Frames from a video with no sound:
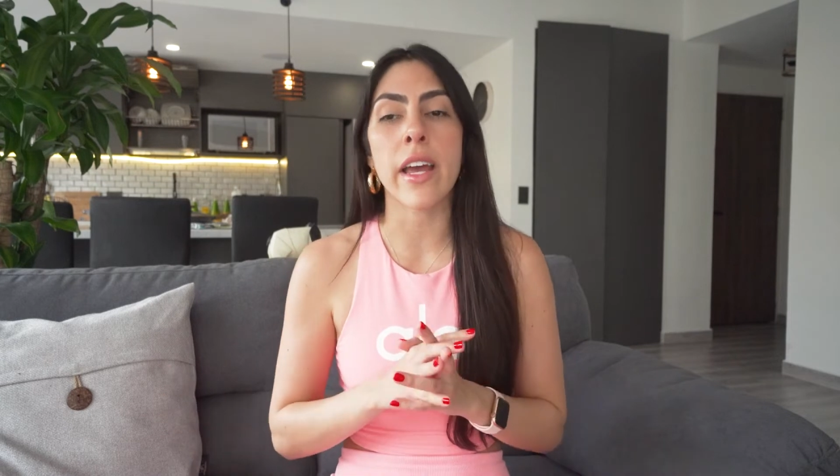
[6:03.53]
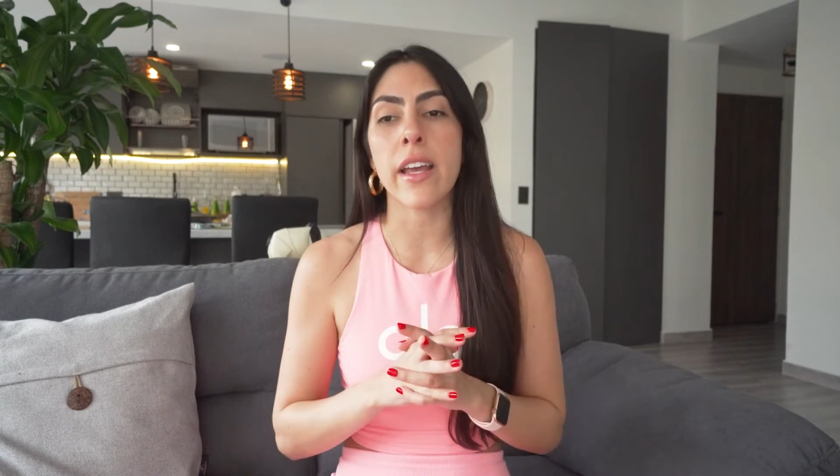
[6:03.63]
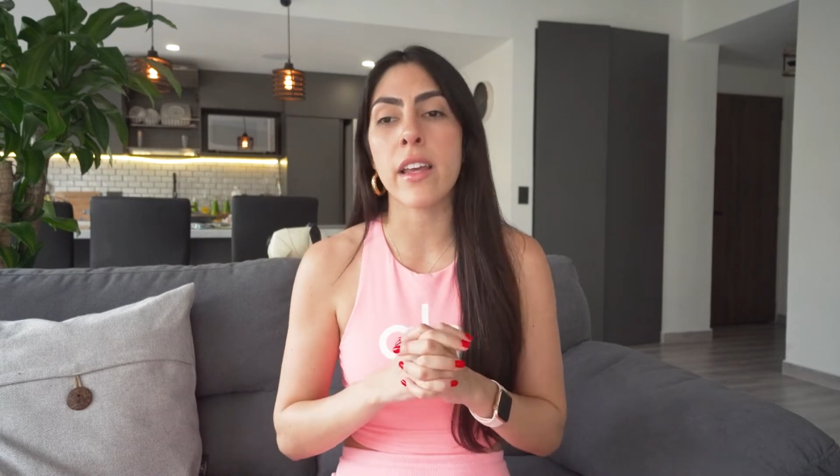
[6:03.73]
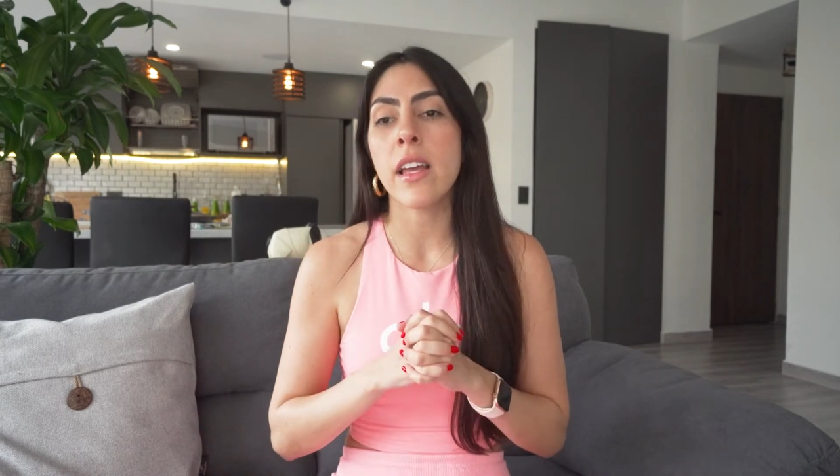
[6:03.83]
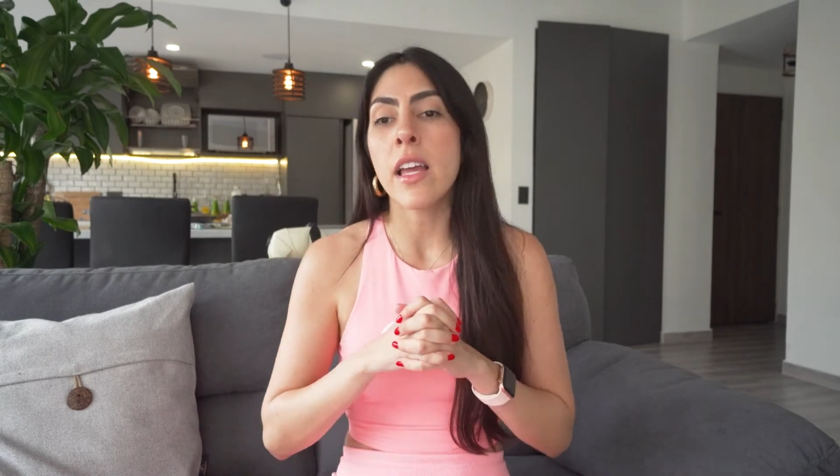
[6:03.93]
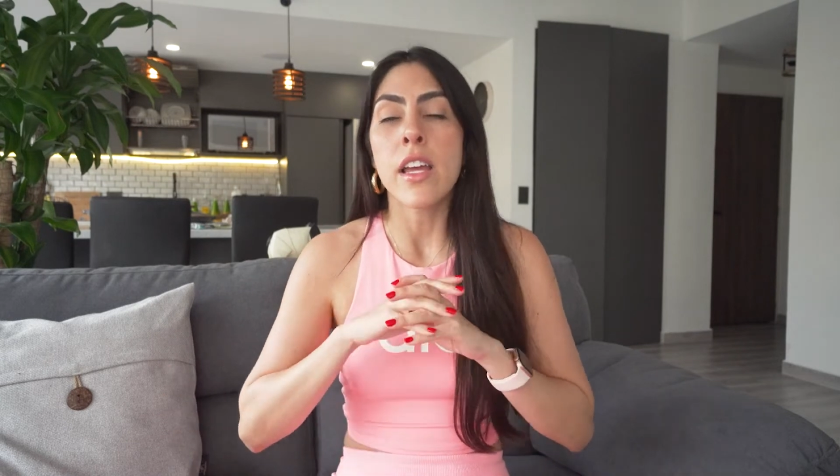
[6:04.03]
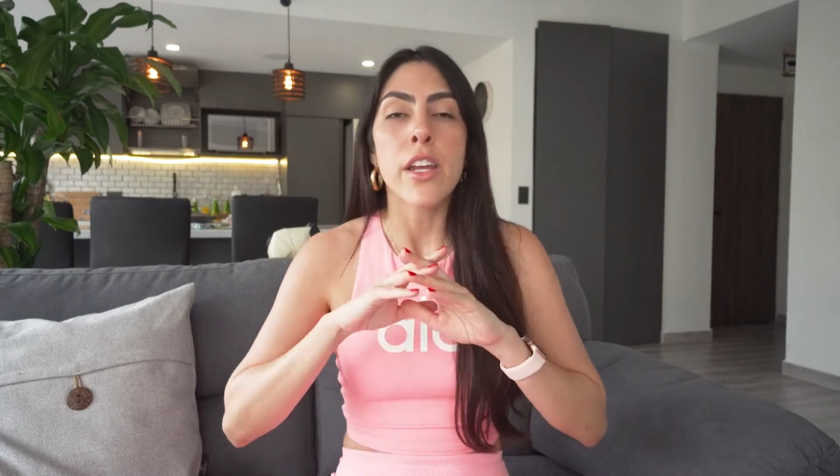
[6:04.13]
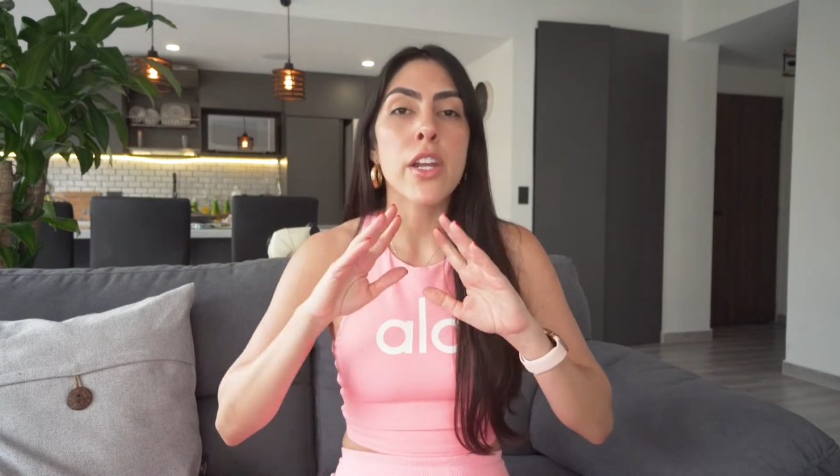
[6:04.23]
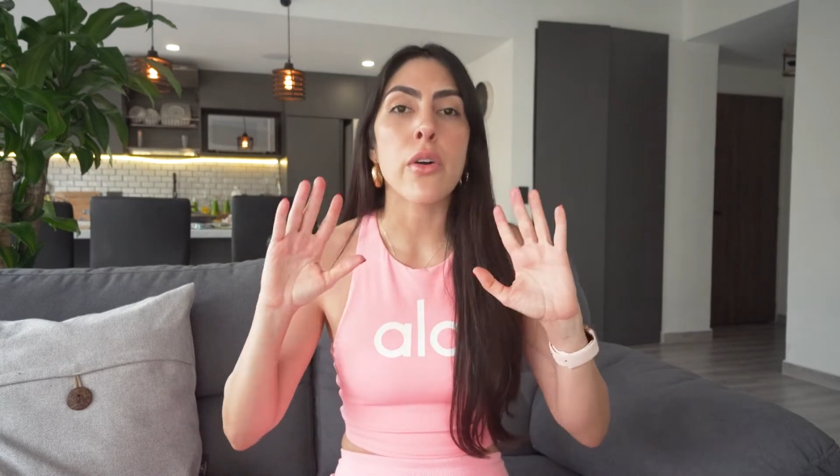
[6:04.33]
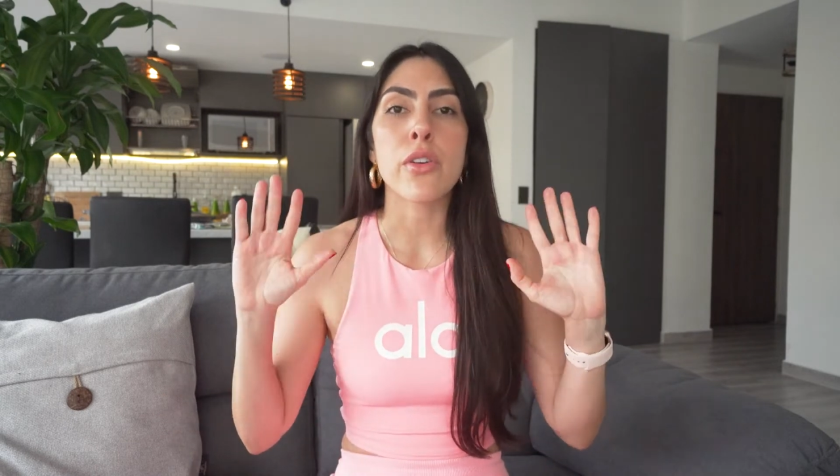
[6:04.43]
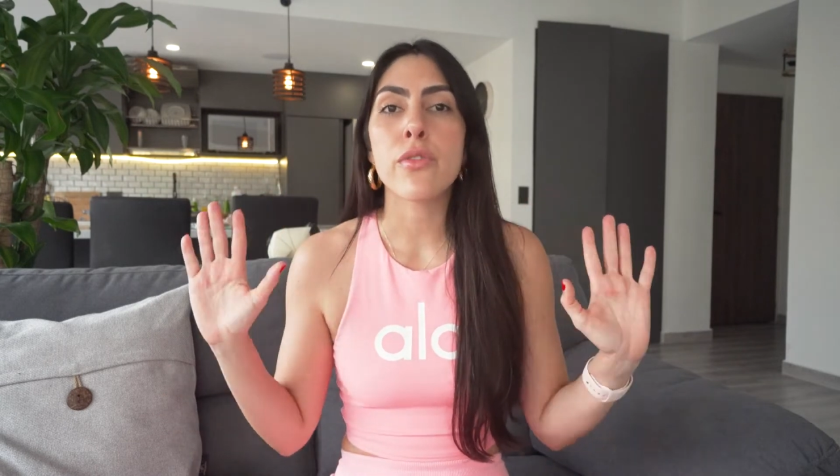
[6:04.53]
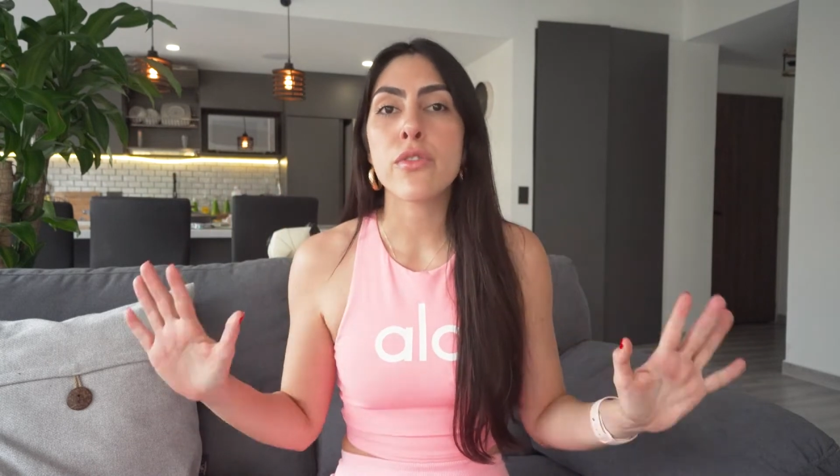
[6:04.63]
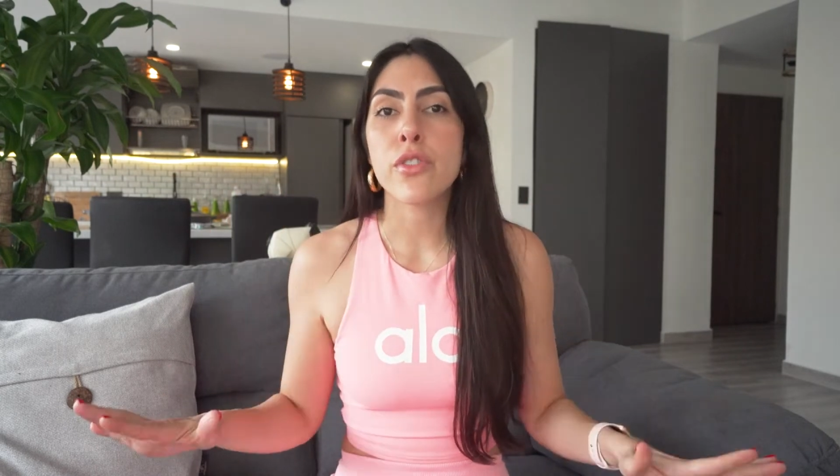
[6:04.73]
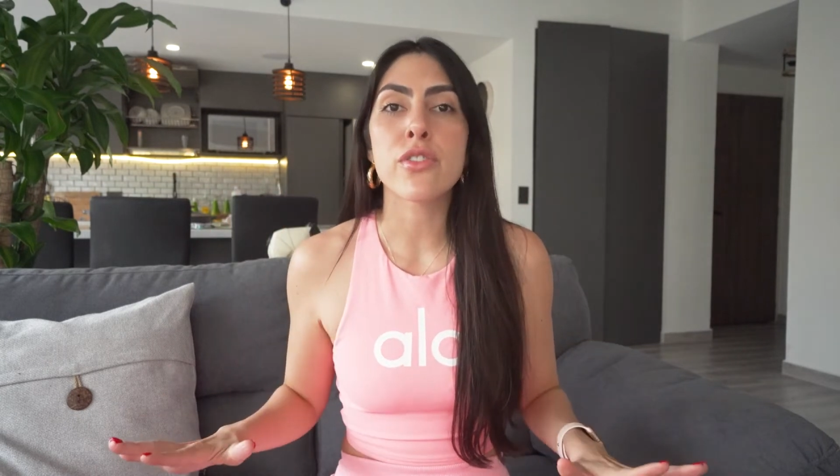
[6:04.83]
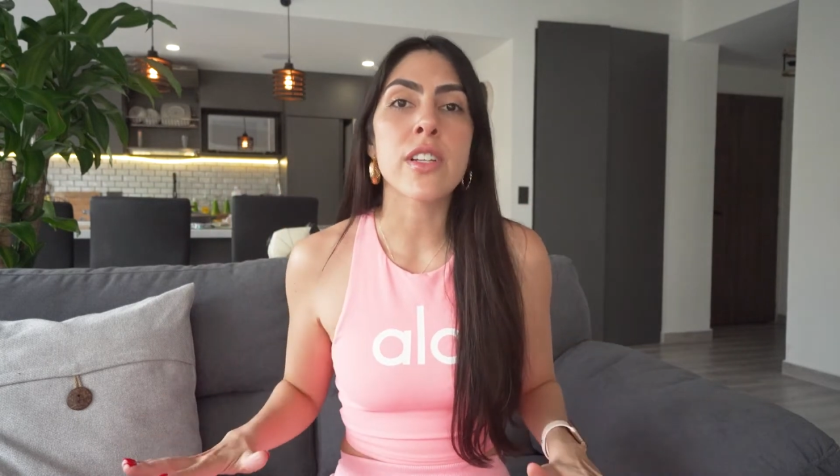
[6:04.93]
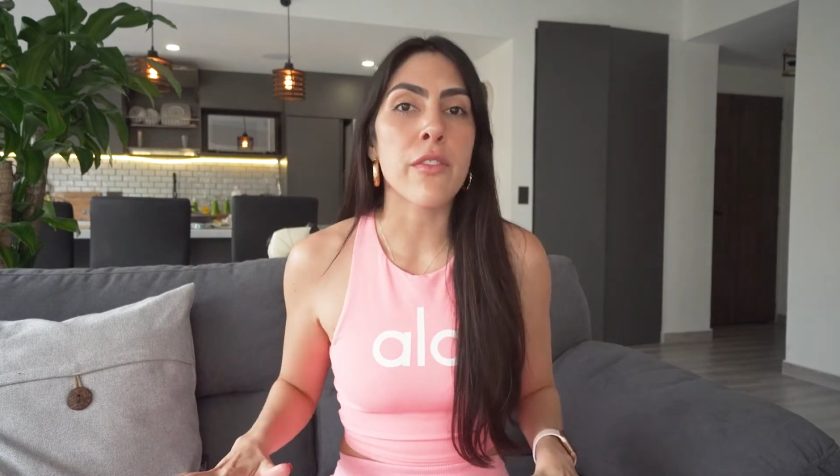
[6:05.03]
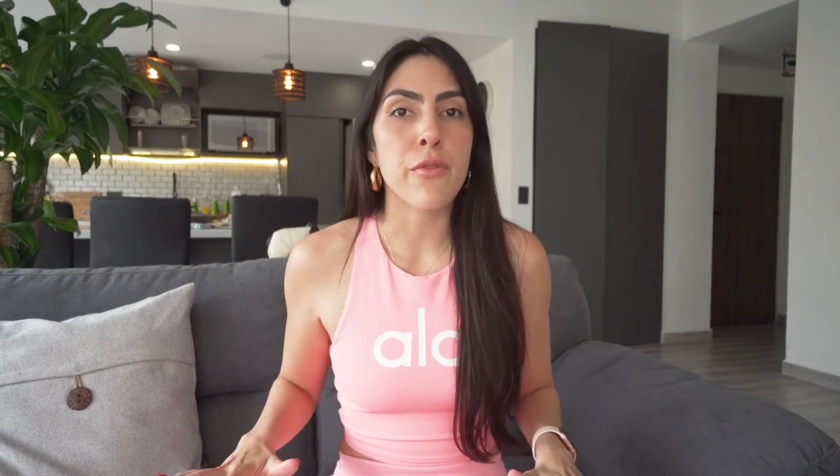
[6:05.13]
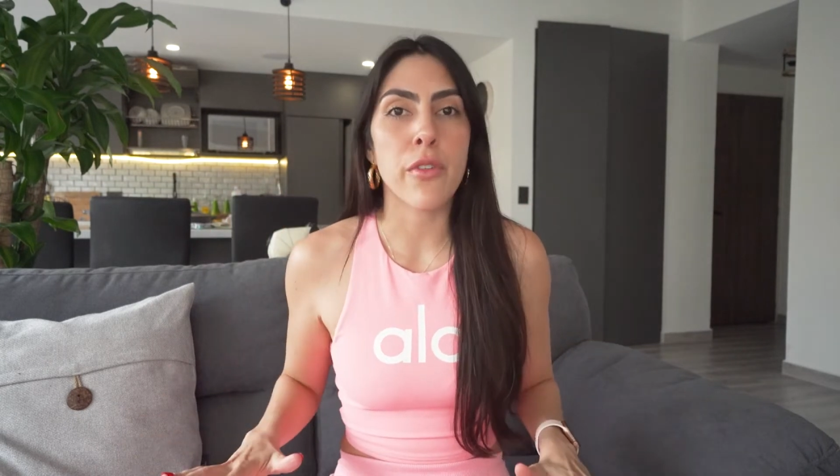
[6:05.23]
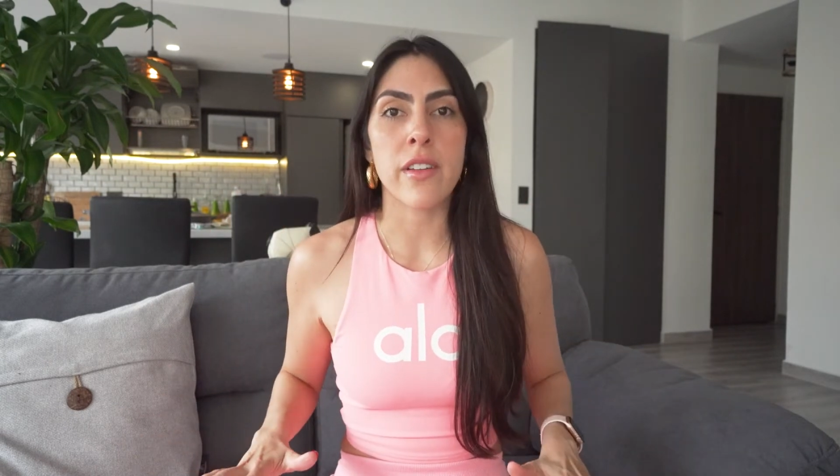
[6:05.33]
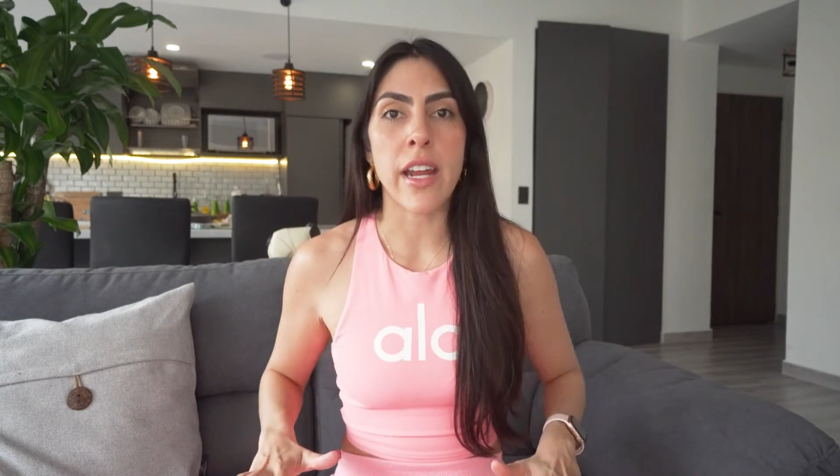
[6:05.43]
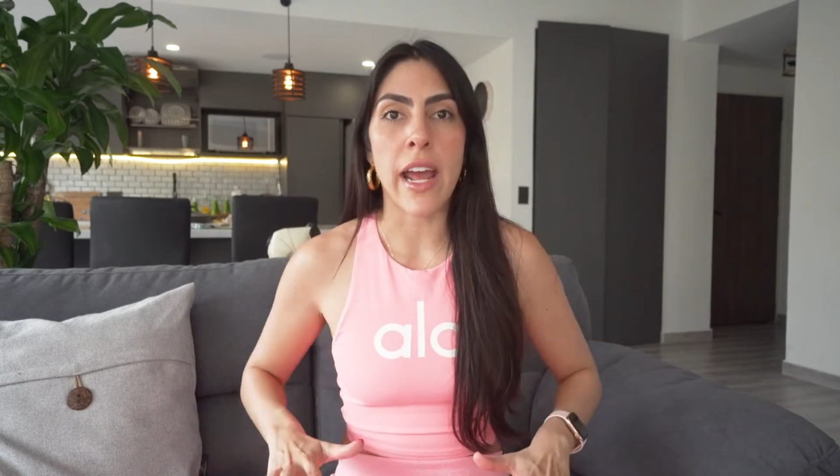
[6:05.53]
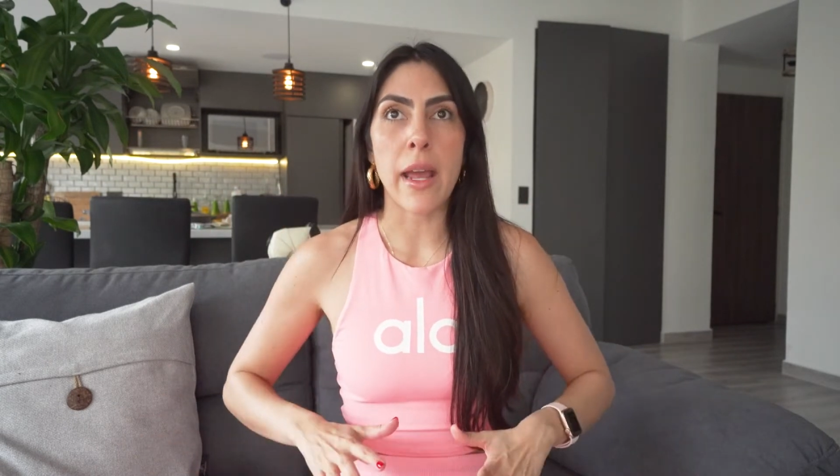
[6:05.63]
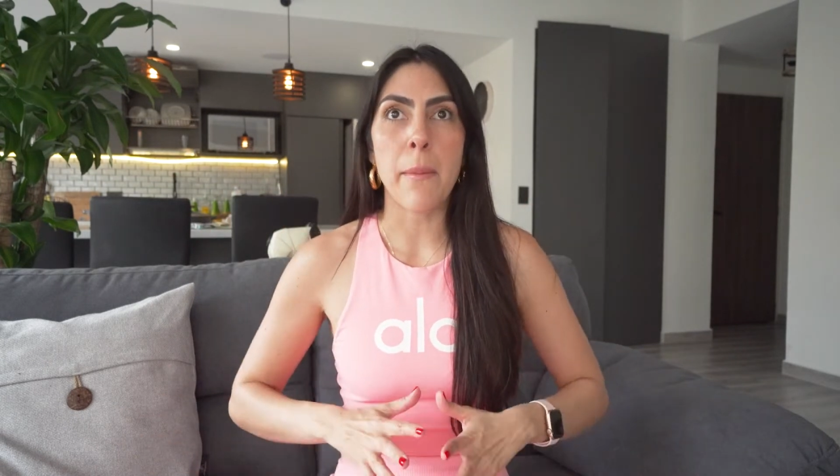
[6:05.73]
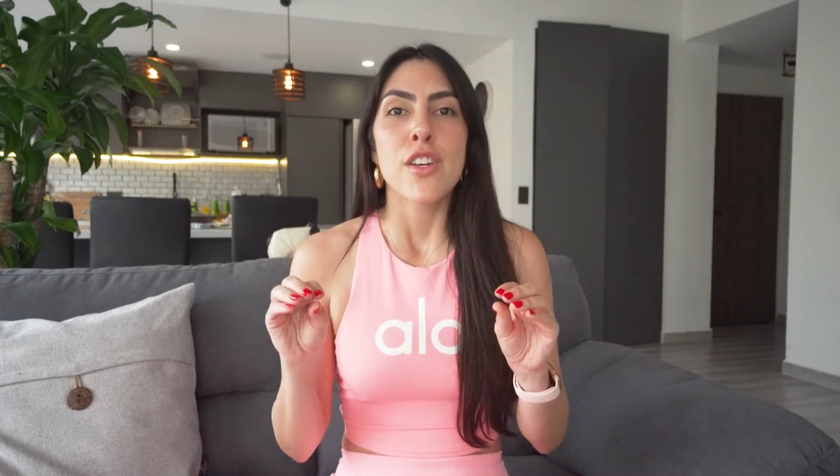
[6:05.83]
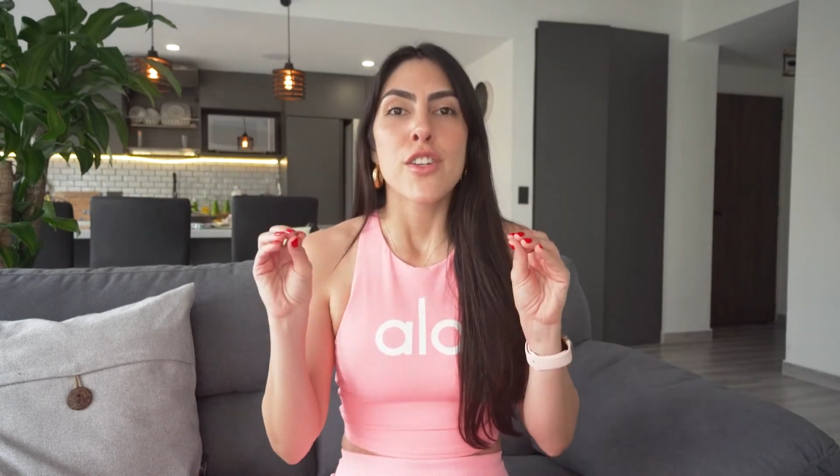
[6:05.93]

like, you know, you're done for the day.